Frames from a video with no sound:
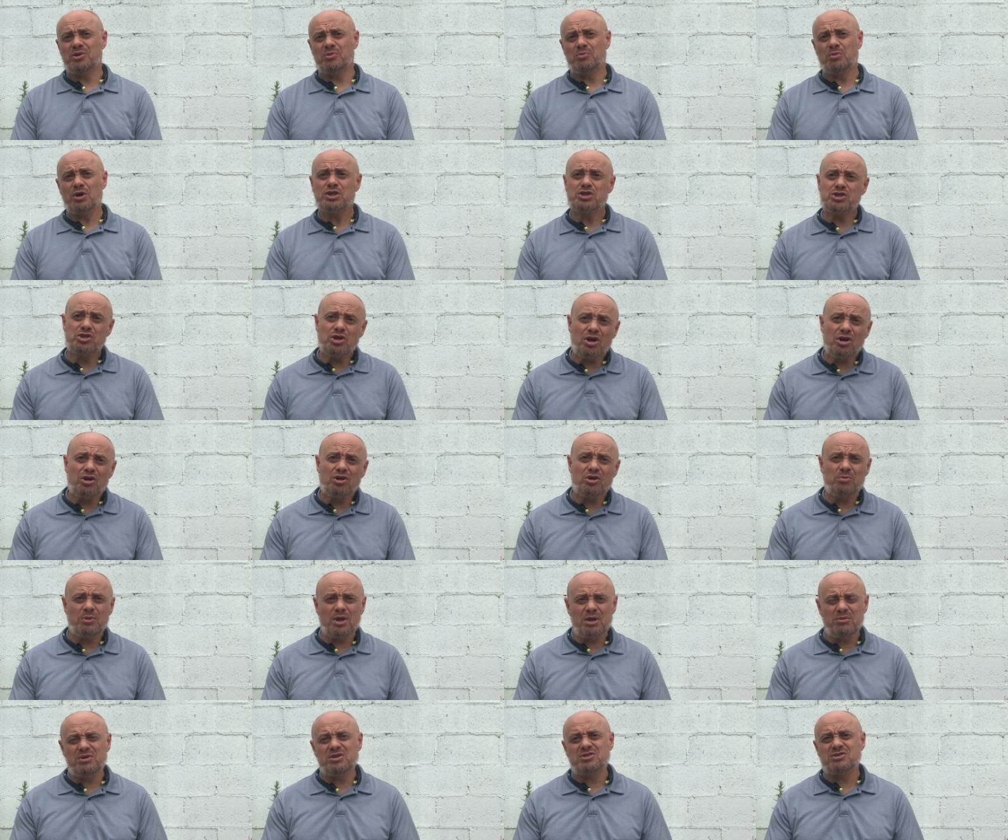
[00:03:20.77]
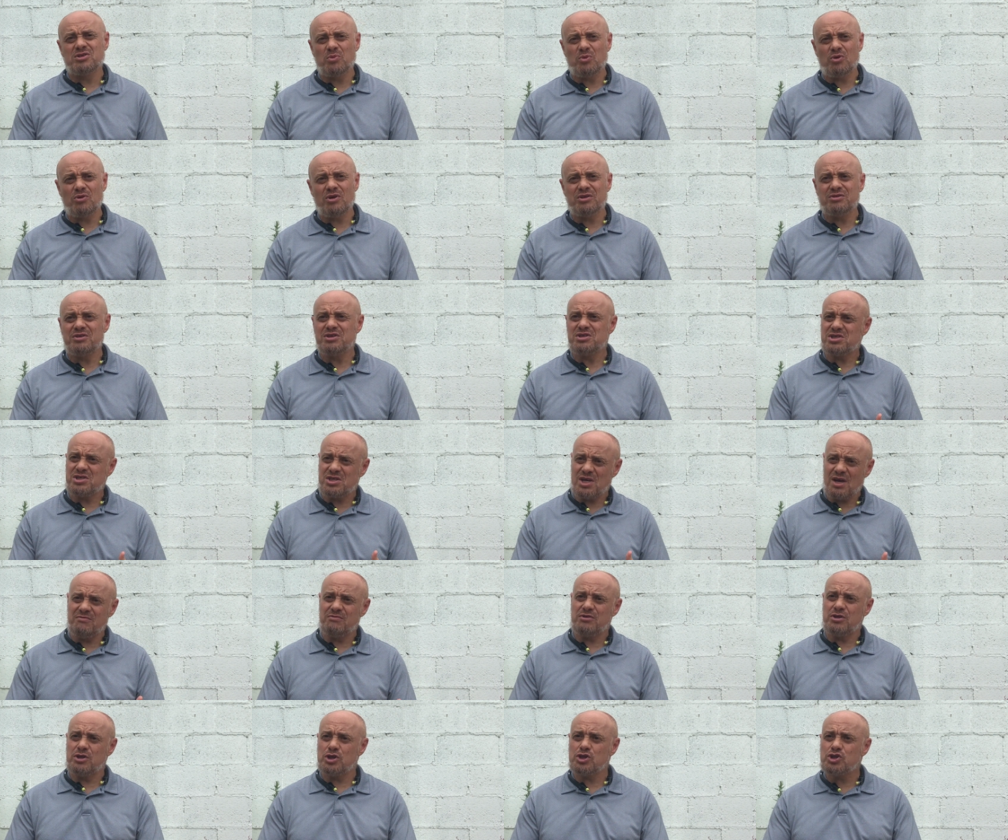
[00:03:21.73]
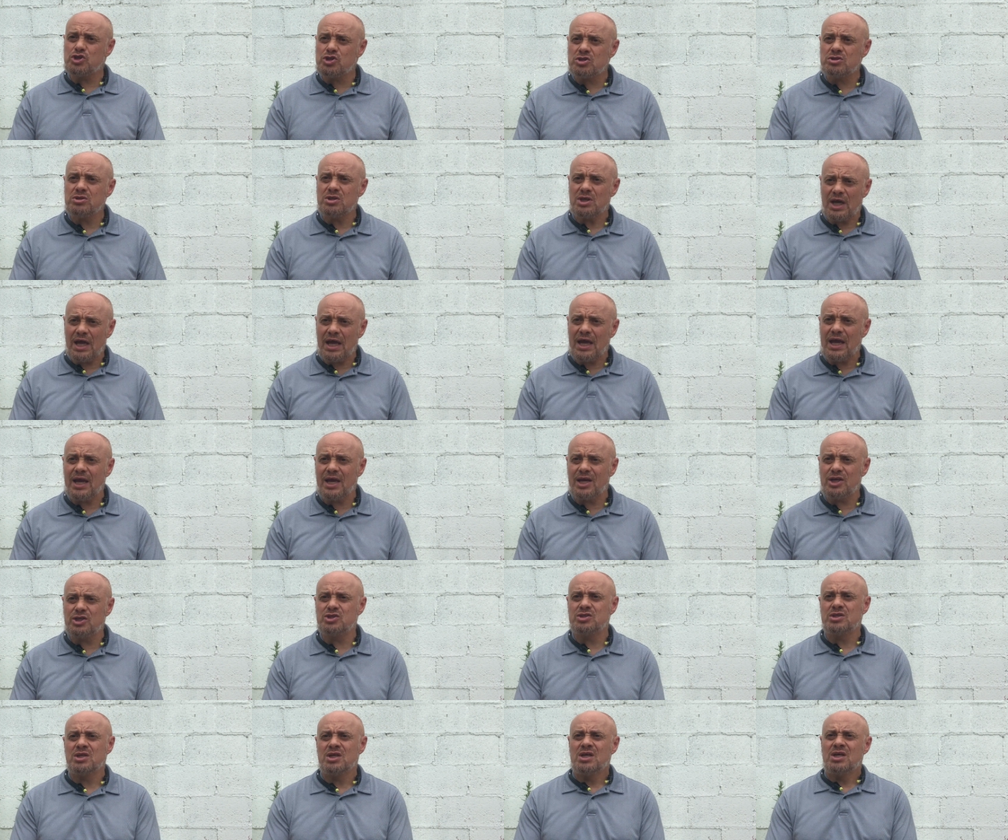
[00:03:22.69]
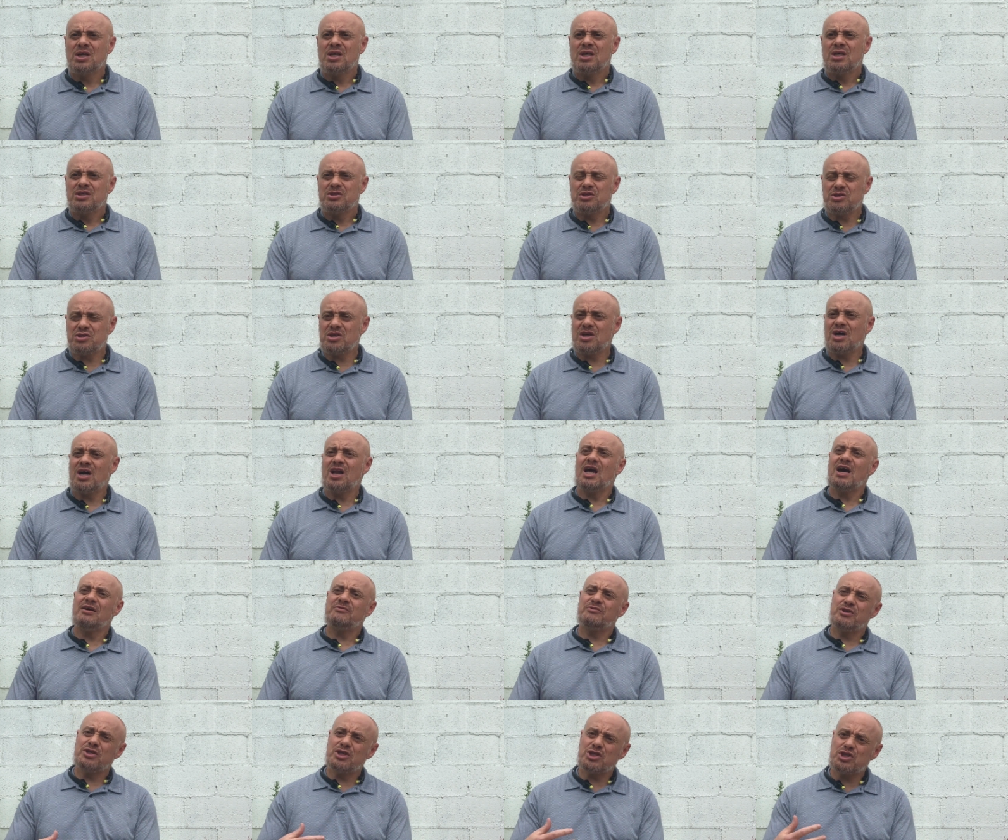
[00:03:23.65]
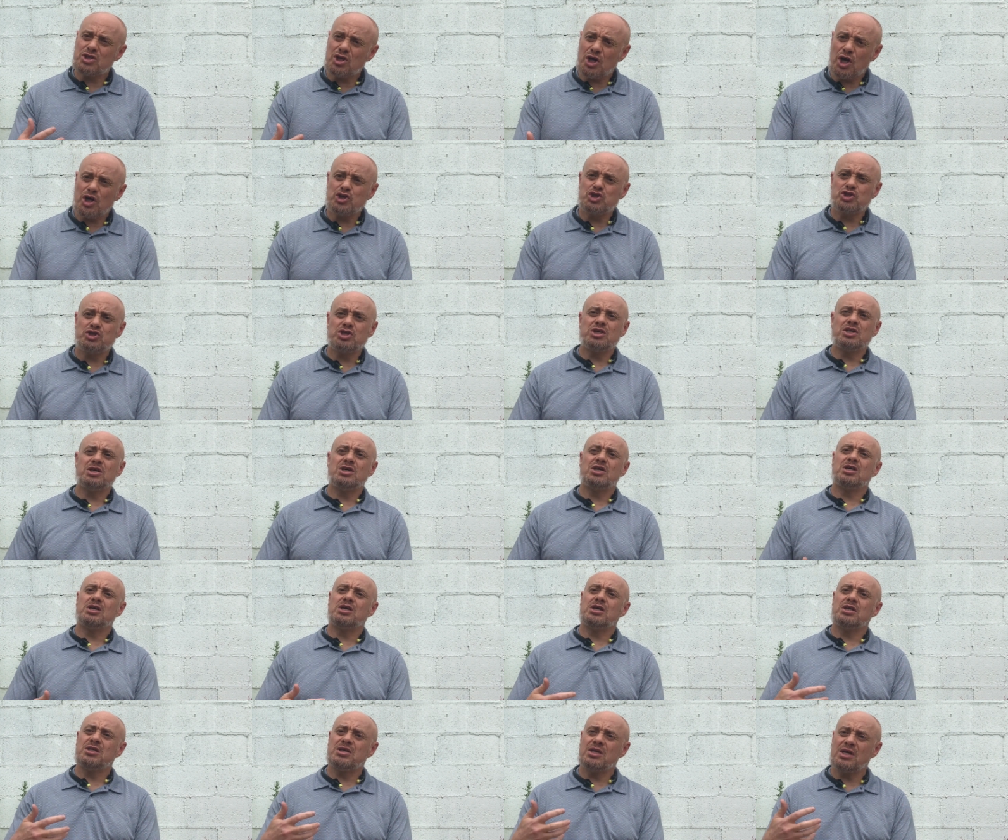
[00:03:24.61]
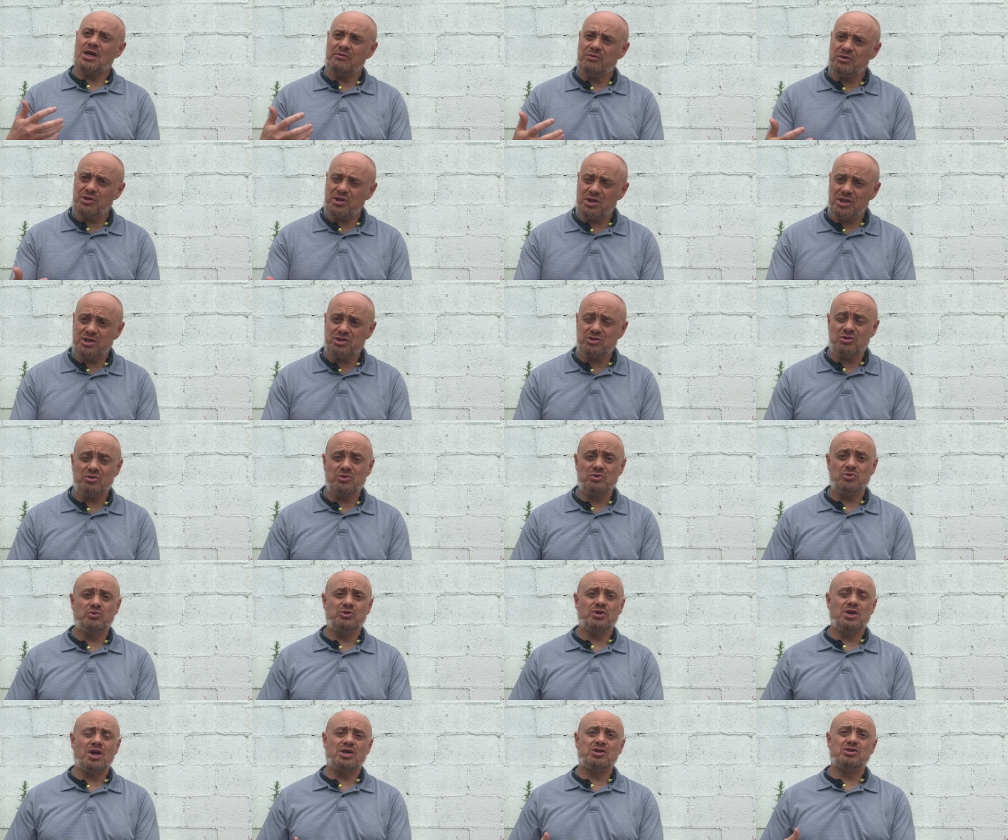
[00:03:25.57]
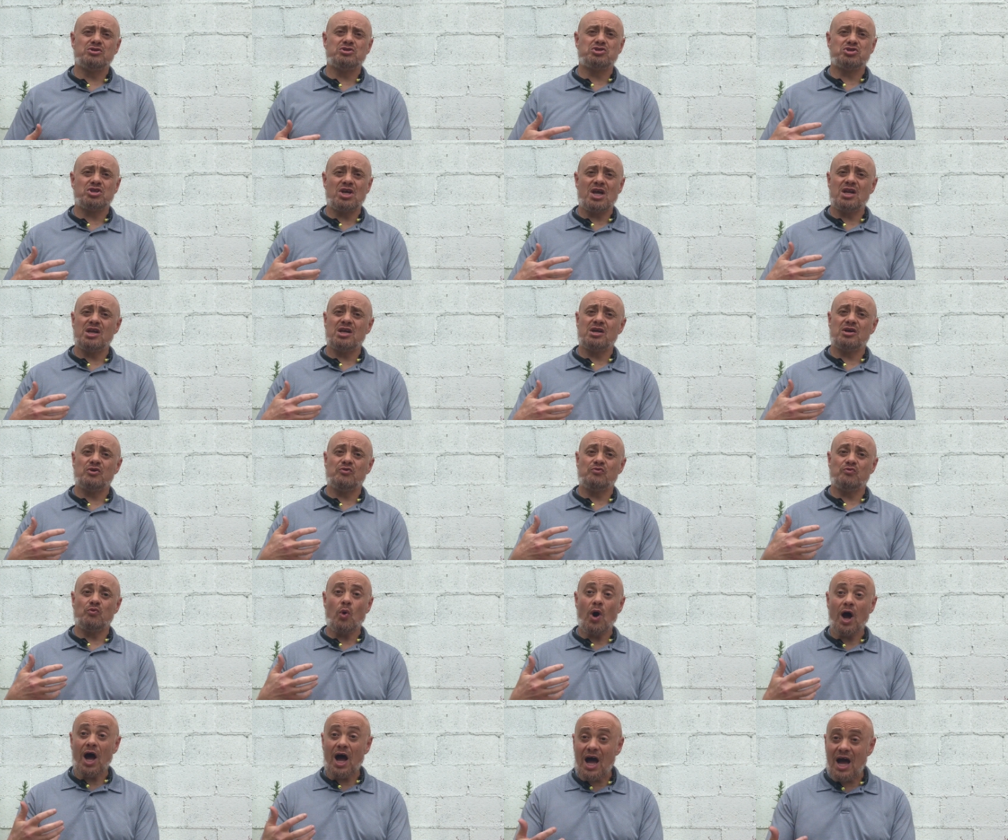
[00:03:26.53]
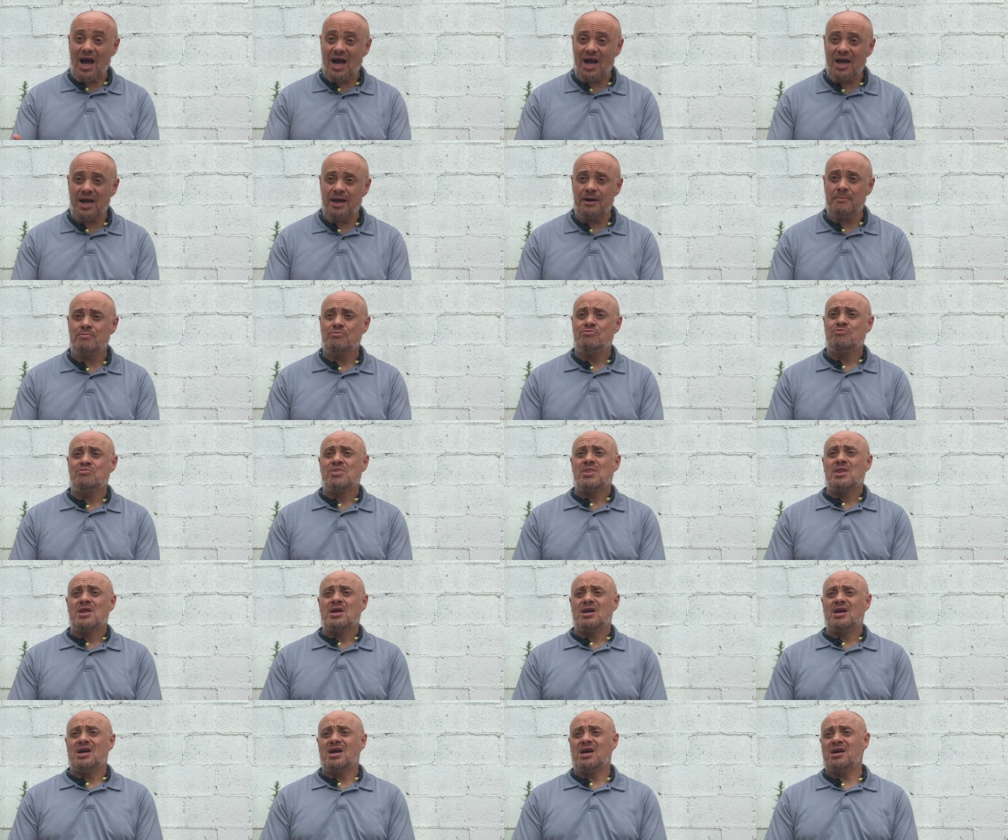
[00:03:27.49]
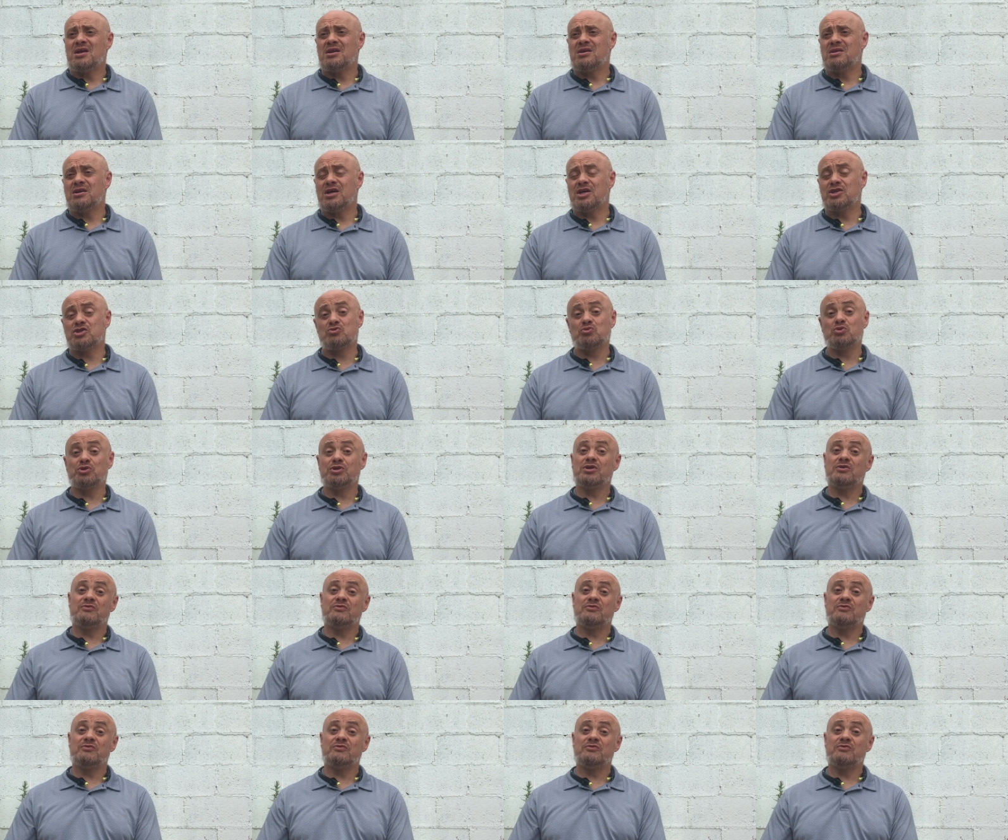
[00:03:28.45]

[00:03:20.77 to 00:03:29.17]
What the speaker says: much younger, maybe somewhere around the 7-ish age, just to kind of have the discussion and everything. So the understanding of why, and it's